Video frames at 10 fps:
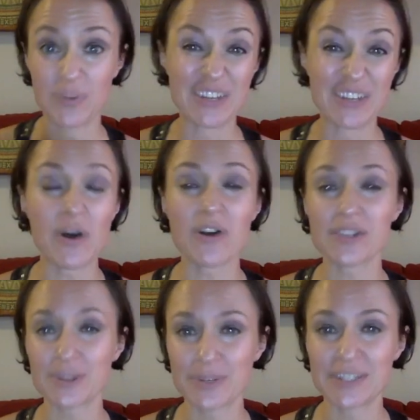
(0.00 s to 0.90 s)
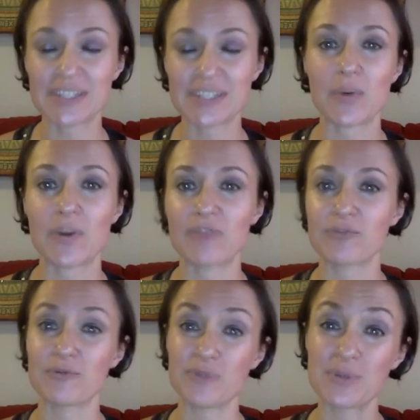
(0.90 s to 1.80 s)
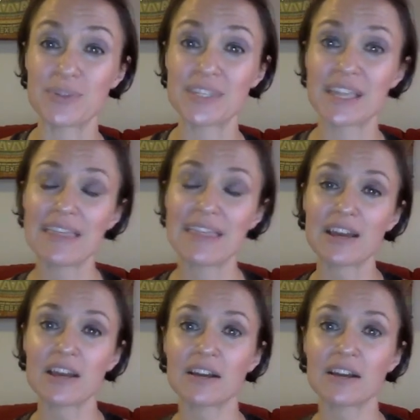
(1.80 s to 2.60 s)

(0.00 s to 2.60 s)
And you also want to stay away from foods that